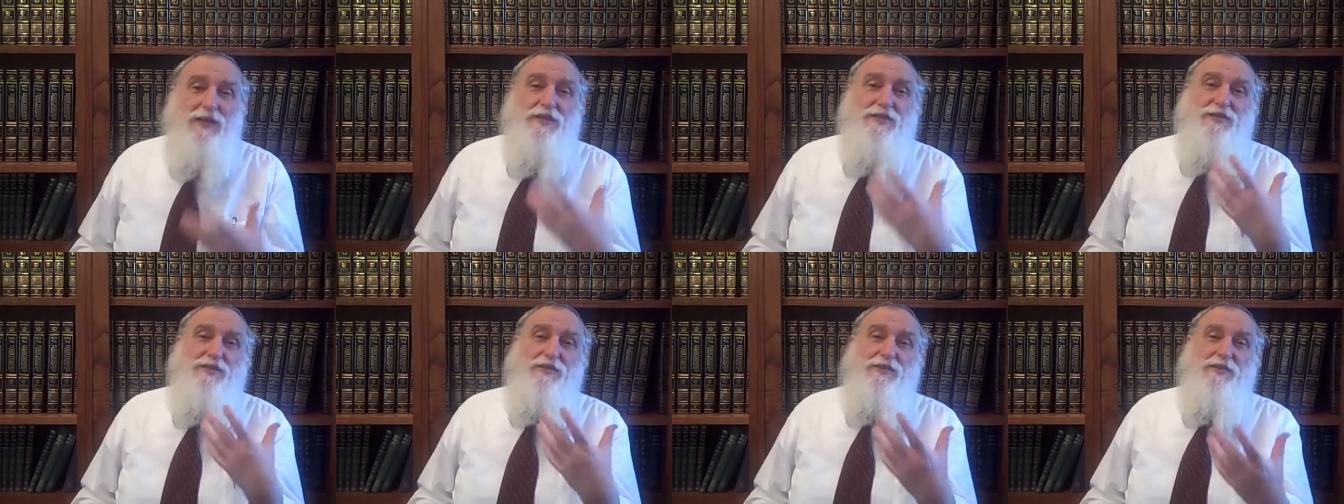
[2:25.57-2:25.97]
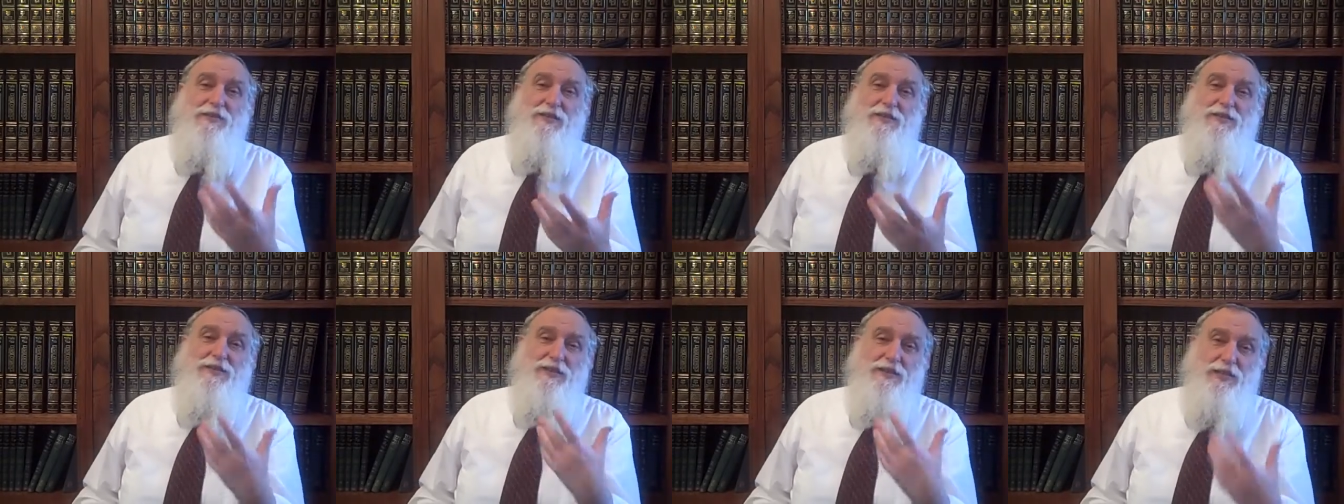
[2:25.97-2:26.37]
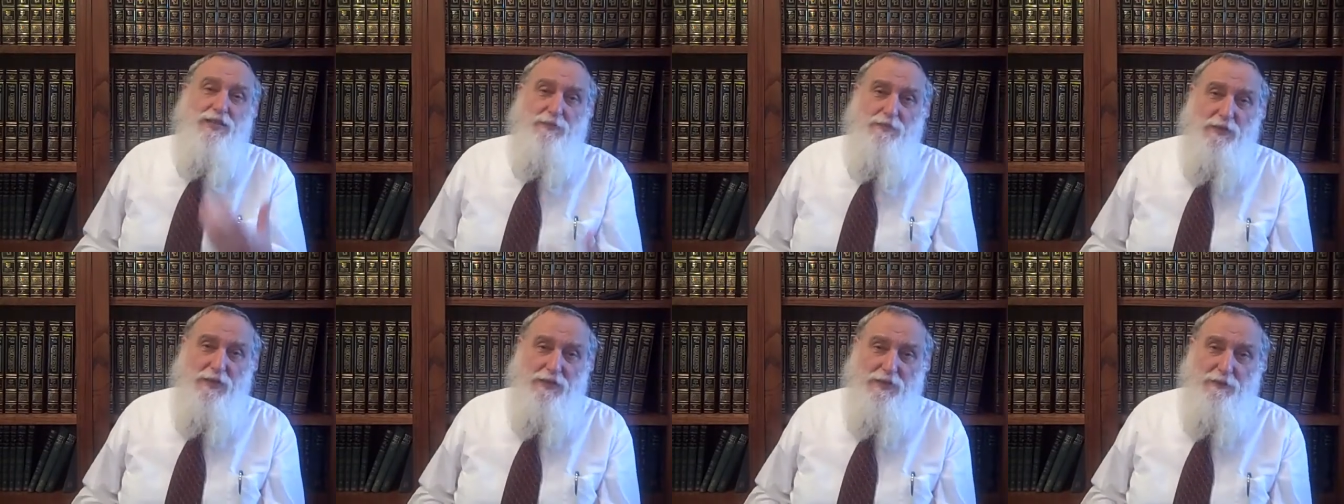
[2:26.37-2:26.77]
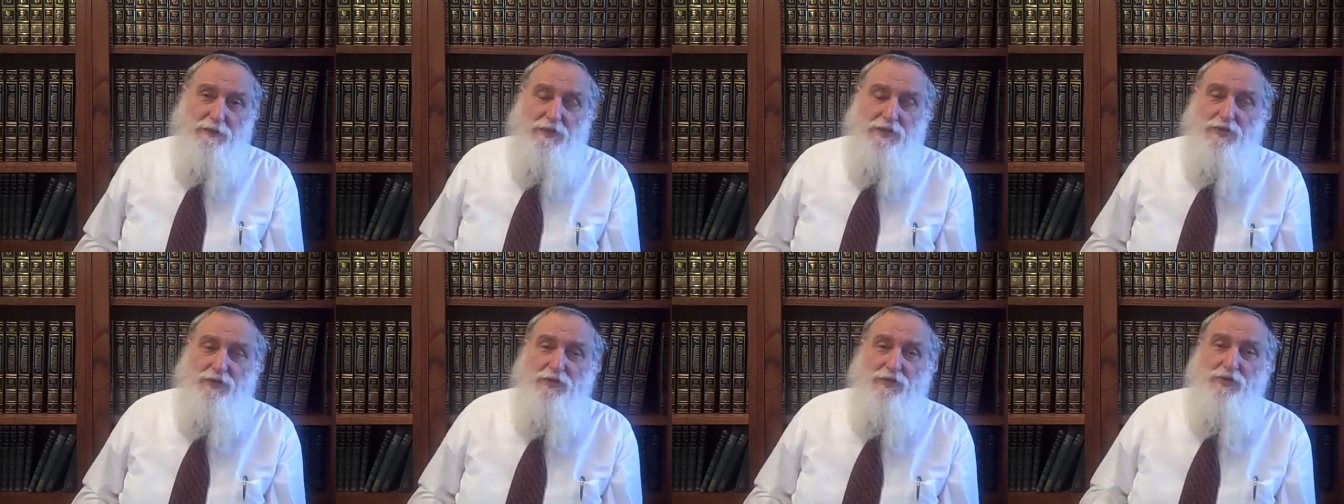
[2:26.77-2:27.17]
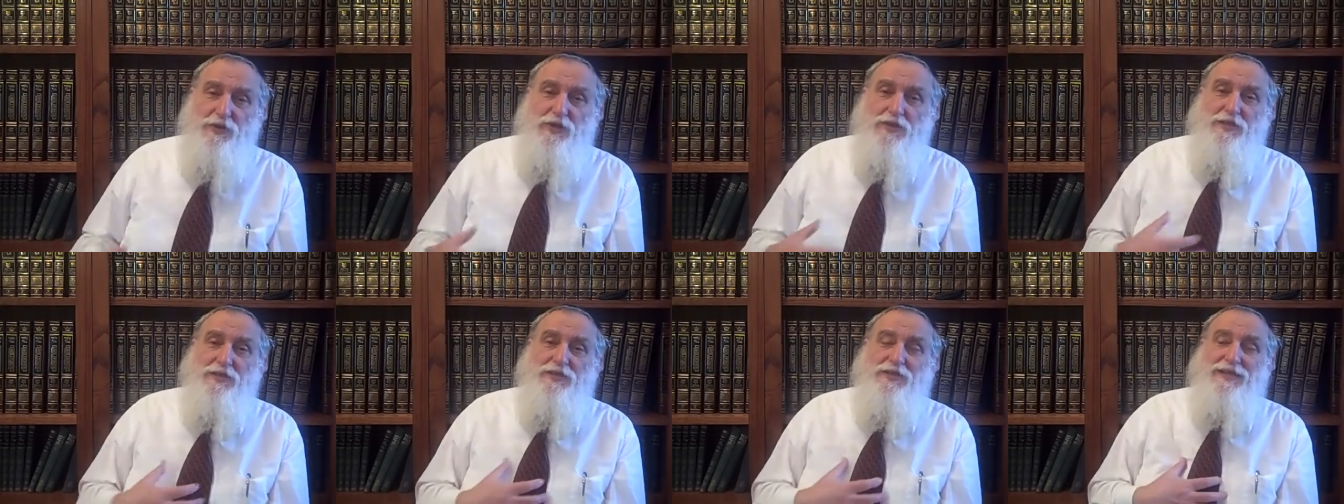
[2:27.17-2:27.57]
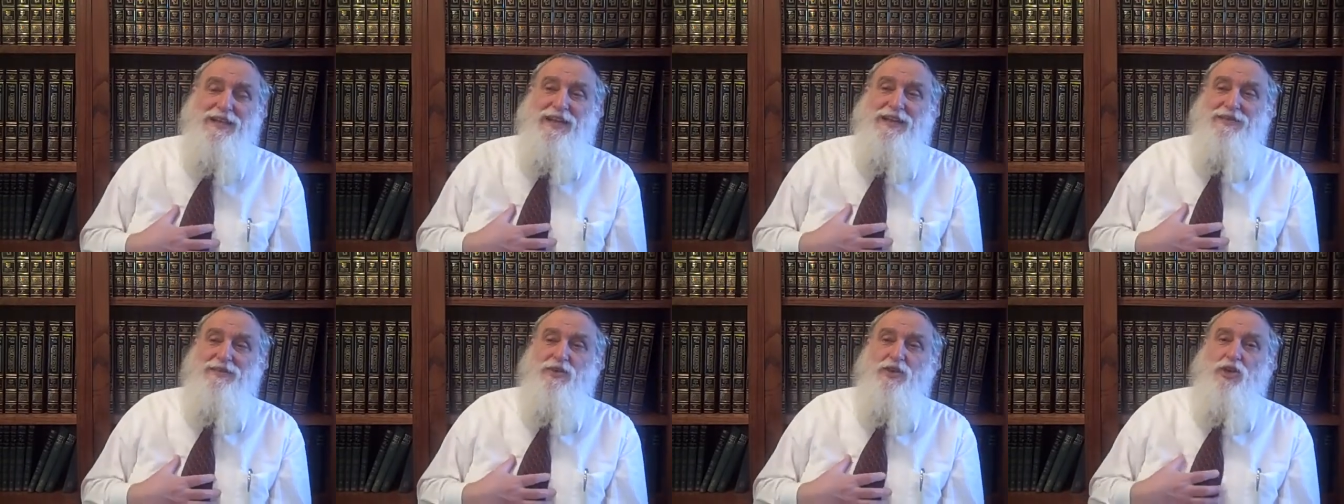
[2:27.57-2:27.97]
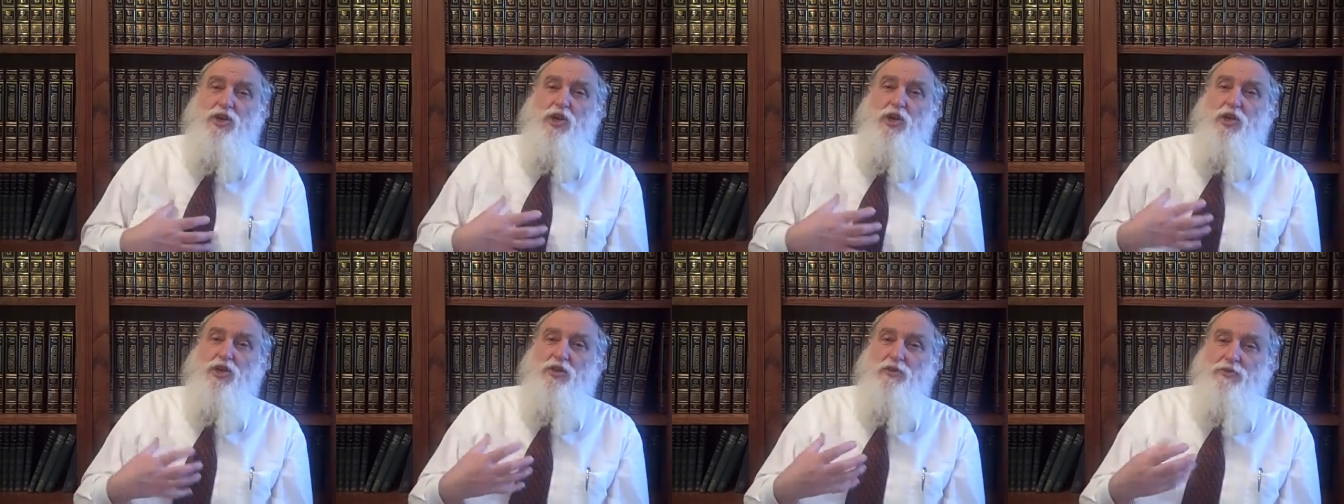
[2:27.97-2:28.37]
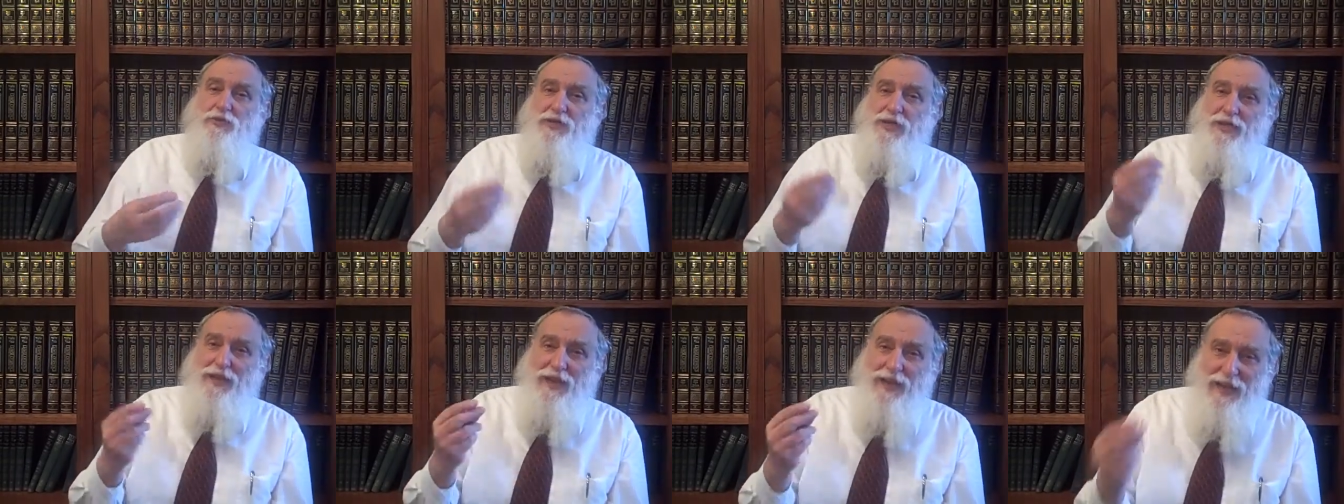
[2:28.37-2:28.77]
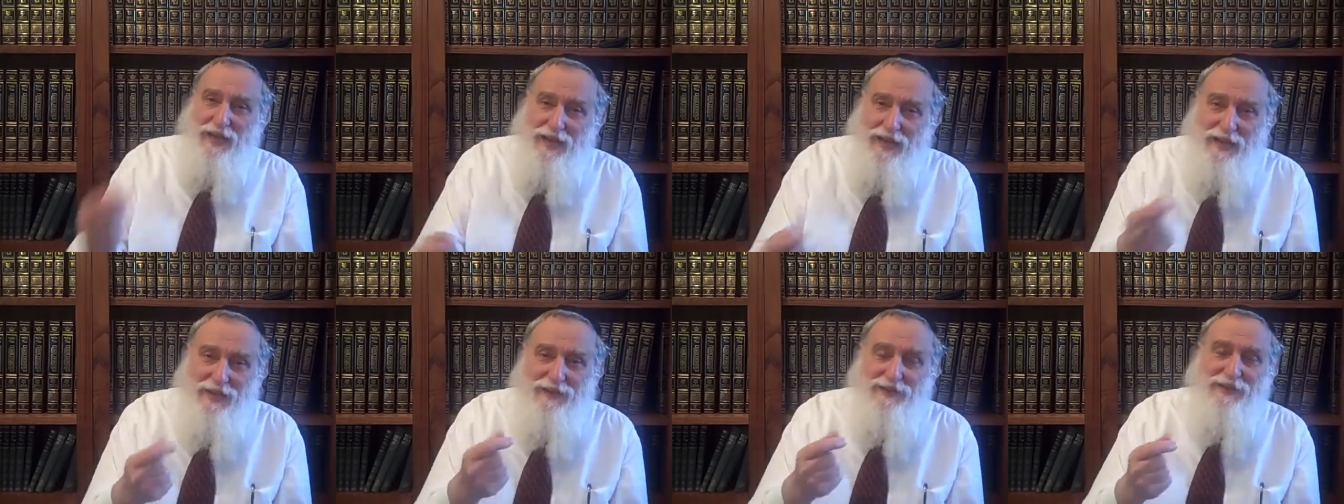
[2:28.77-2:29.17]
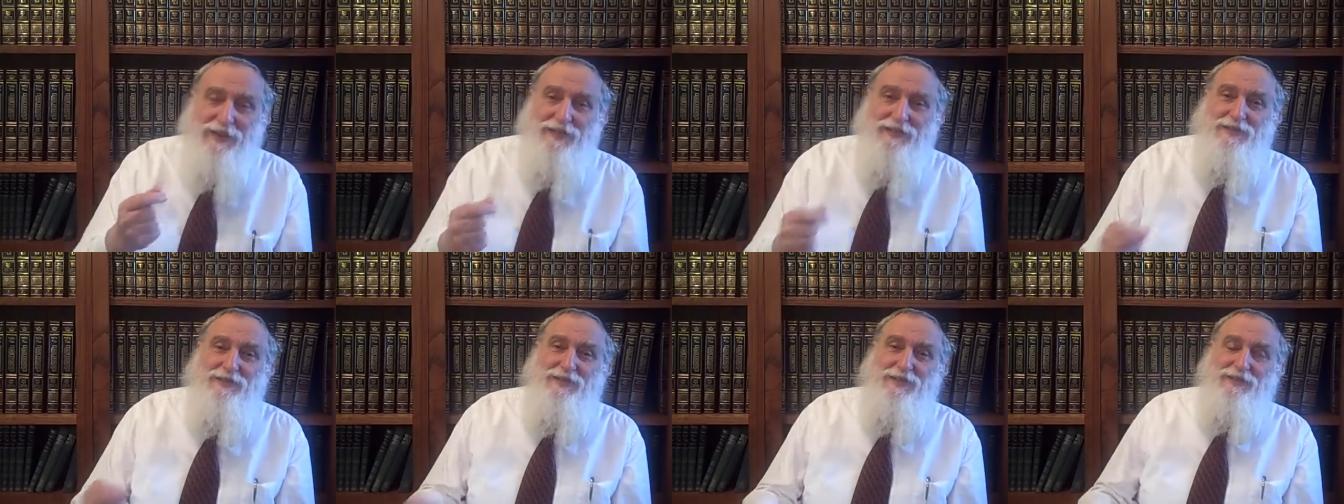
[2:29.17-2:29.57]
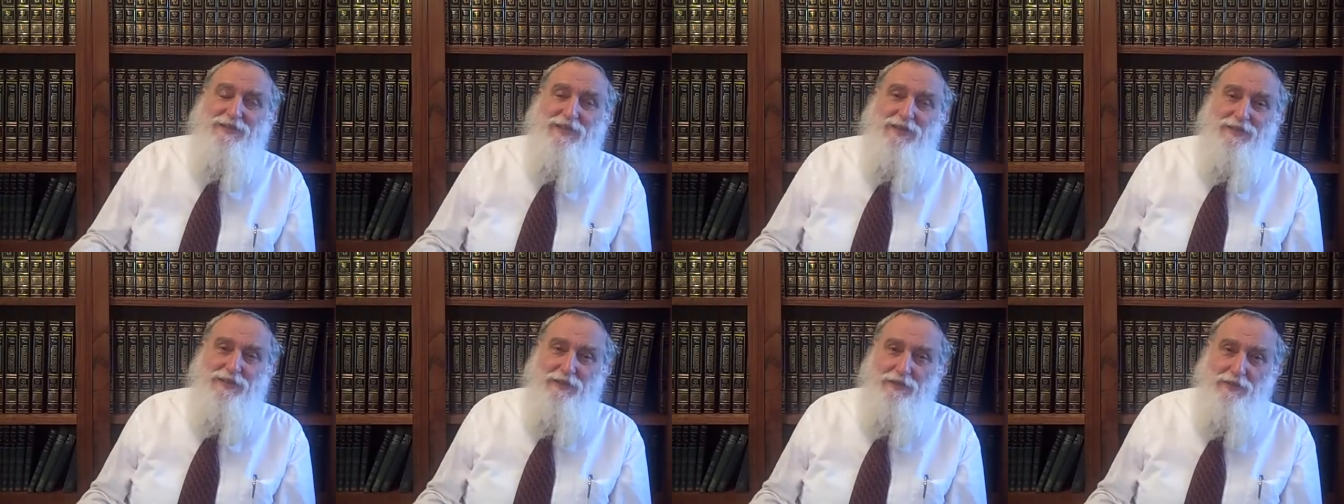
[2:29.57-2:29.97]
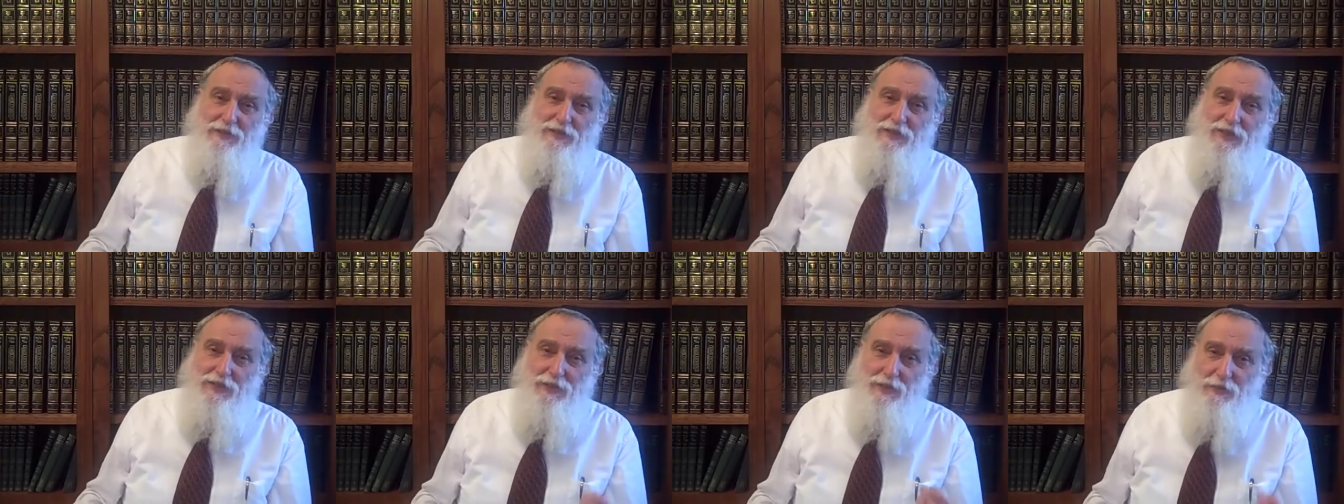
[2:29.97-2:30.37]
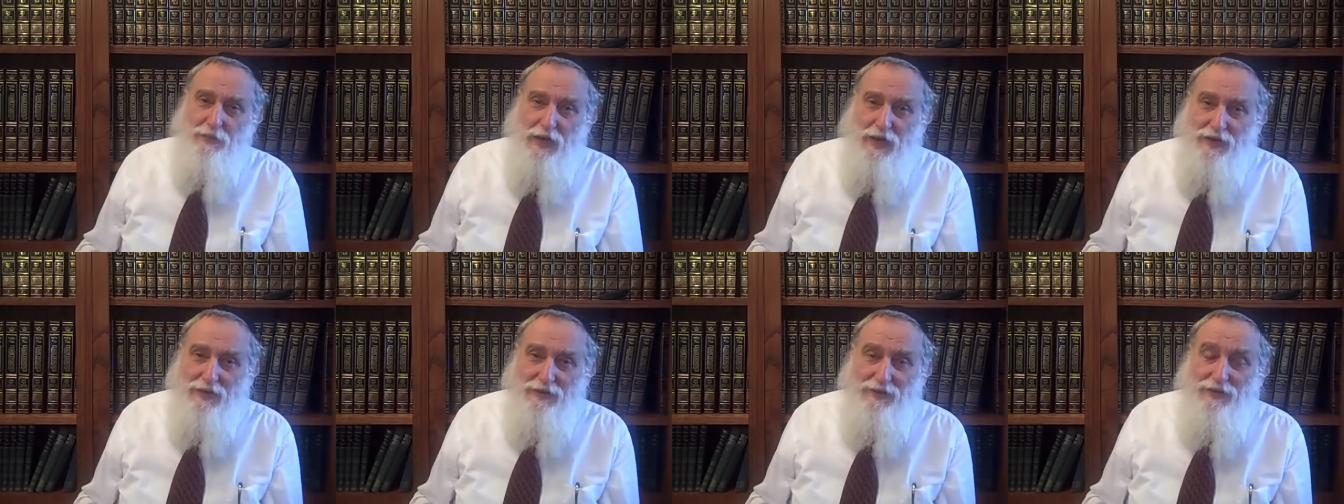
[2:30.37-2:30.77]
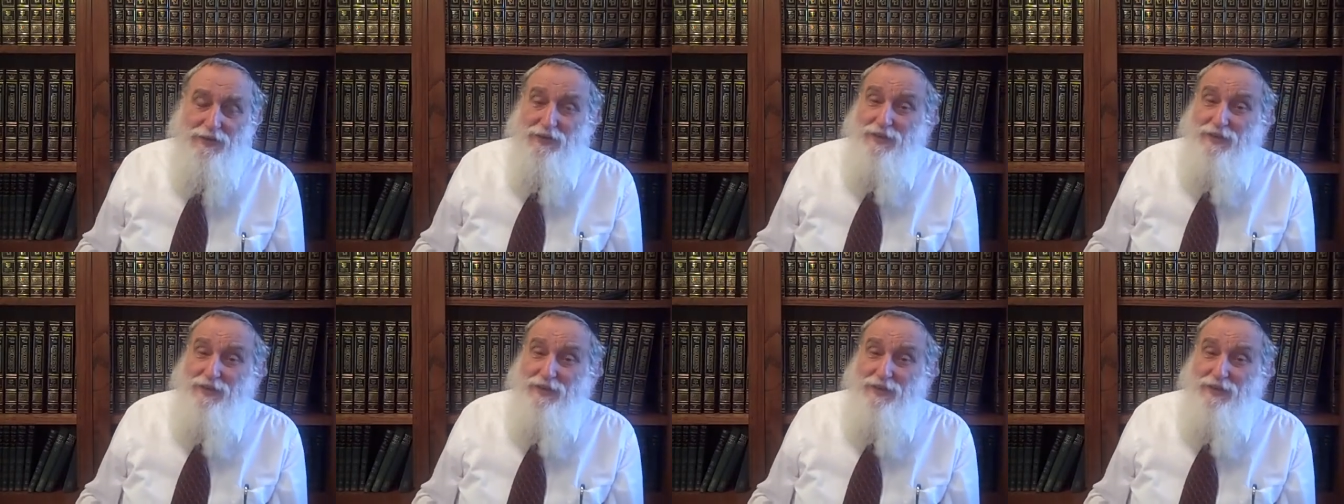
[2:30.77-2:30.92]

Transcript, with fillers: There's certain things that speak to me, certain things that you say, ah, that's it, that's good, that's right.